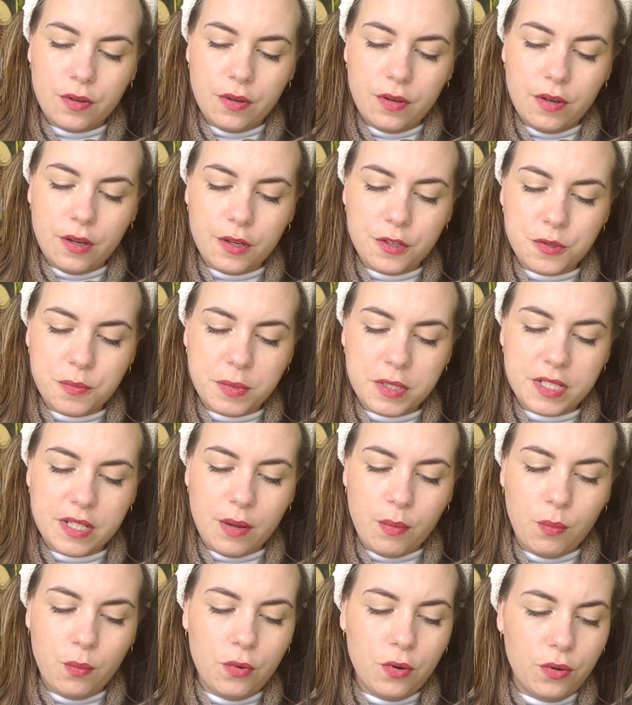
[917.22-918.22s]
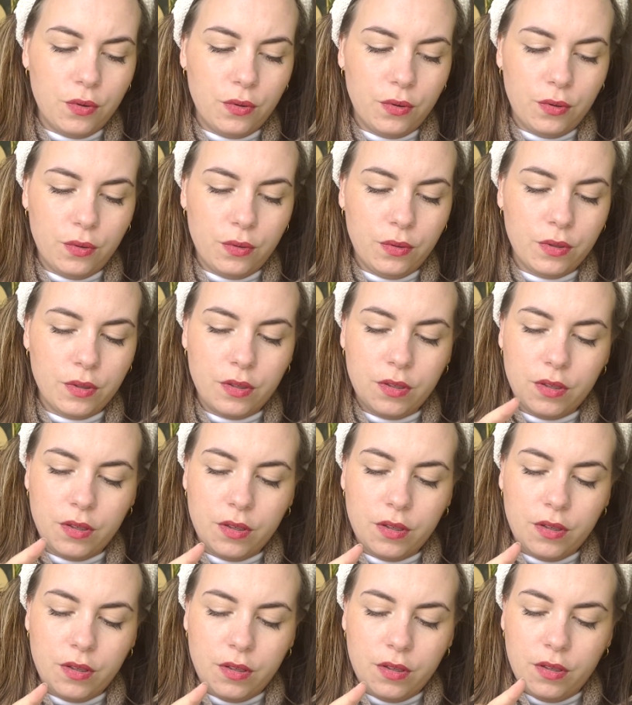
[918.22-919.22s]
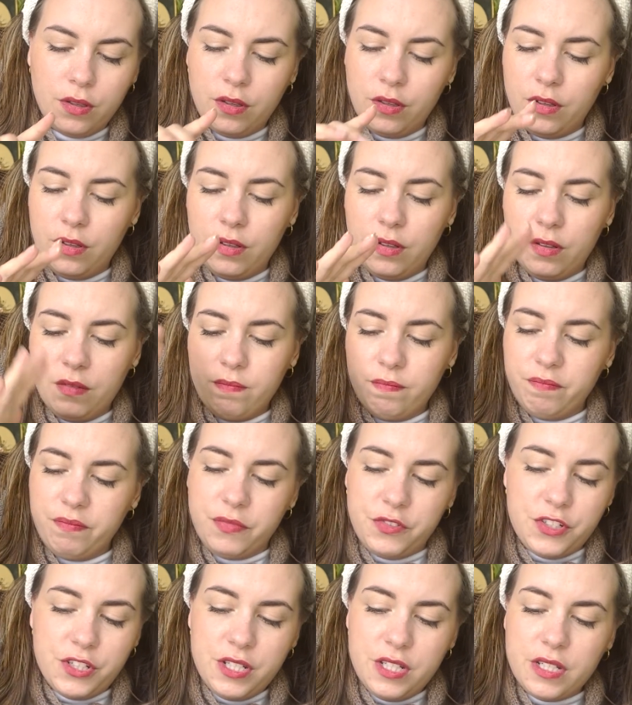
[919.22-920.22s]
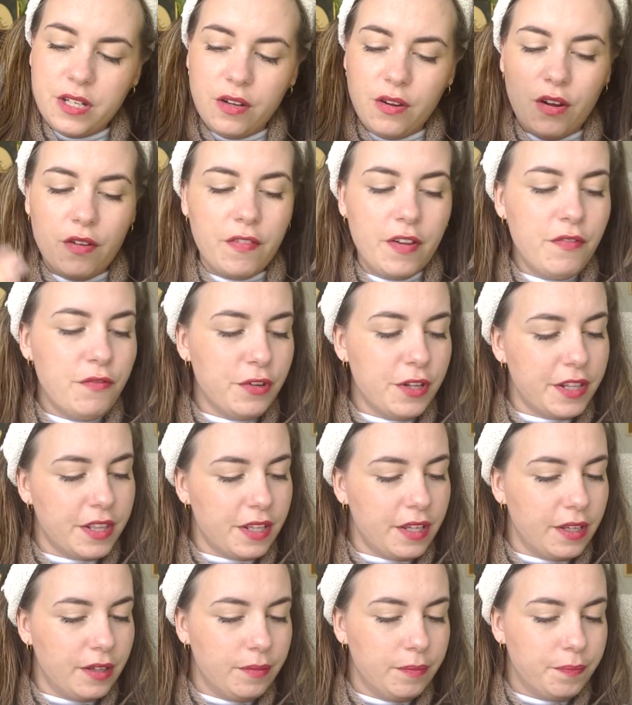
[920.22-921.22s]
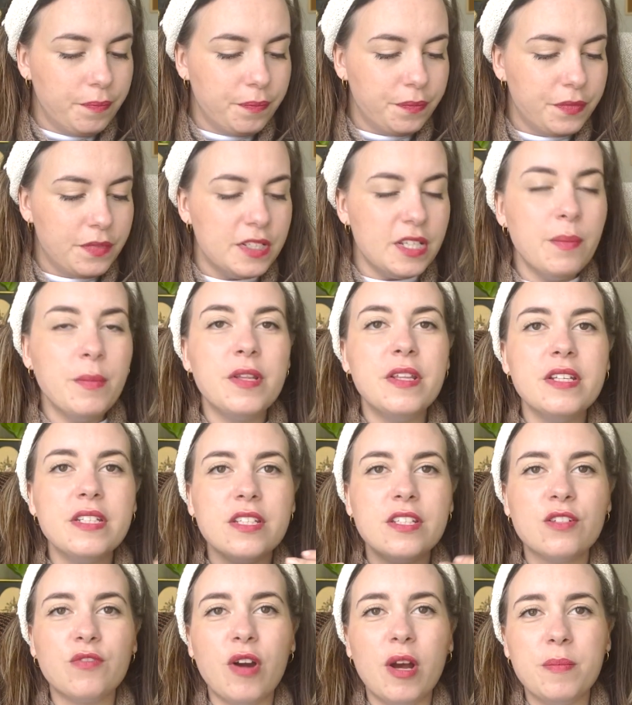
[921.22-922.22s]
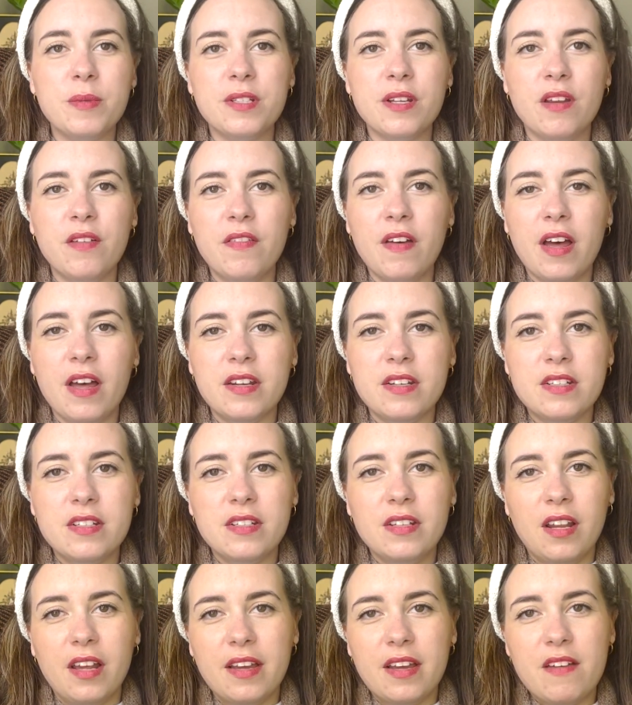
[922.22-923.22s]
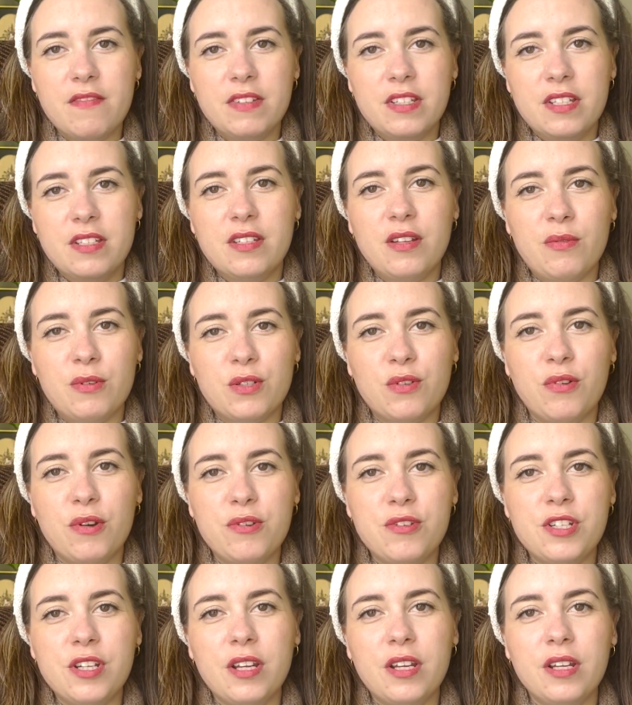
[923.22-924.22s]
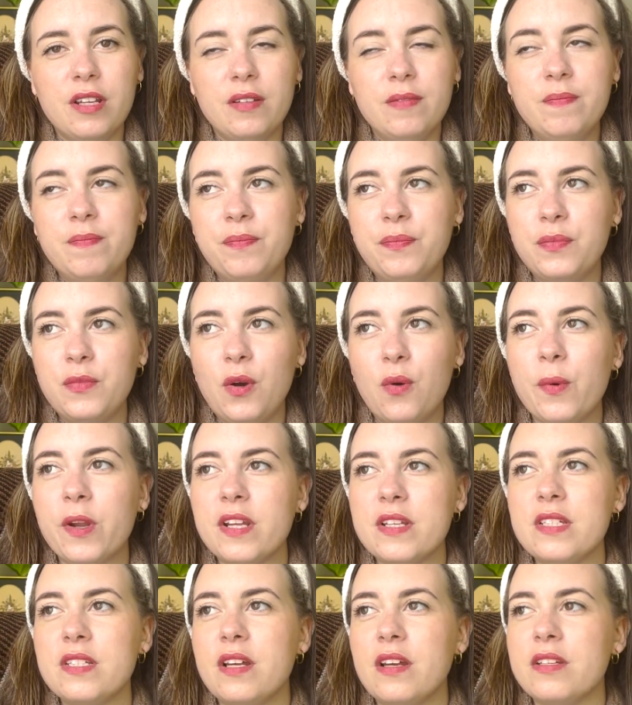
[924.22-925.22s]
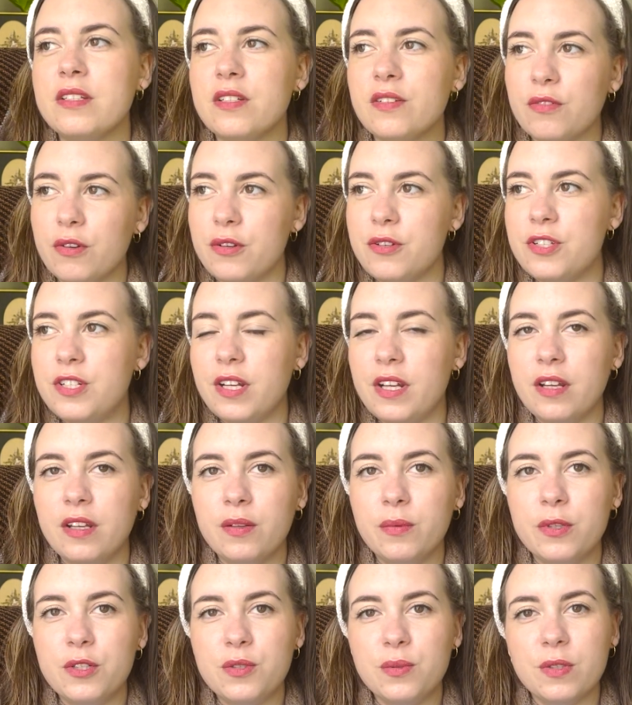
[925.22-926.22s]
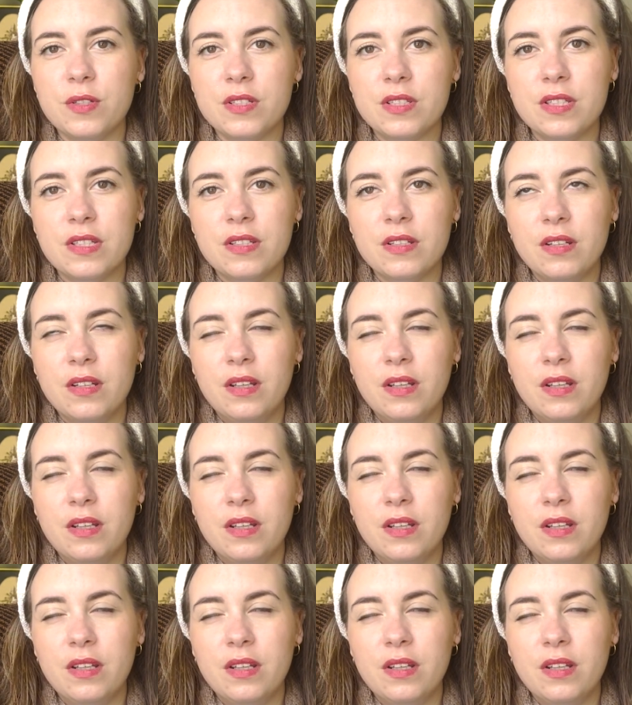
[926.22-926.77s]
100% wool, just a lot of everything. Some of these are scraps that I've had like ever since I was crocheting, or when I started crocheting, which was